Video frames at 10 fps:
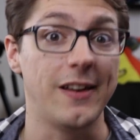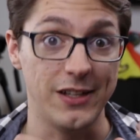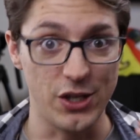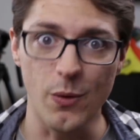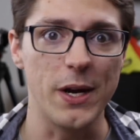
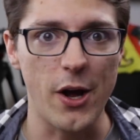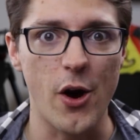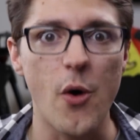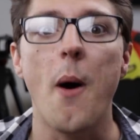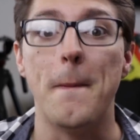you will
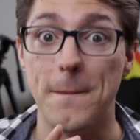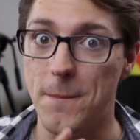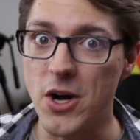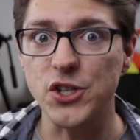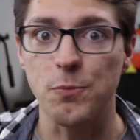know
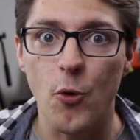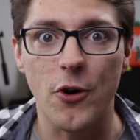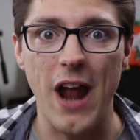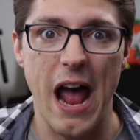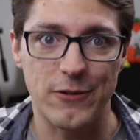much
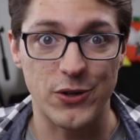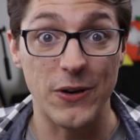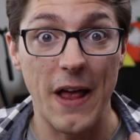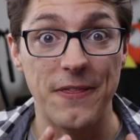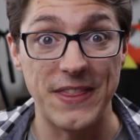more after
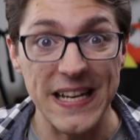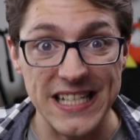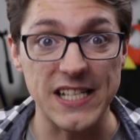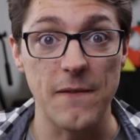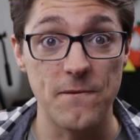
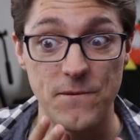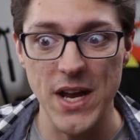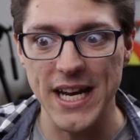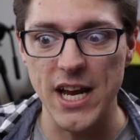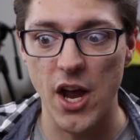this
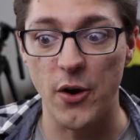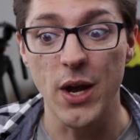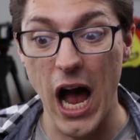video.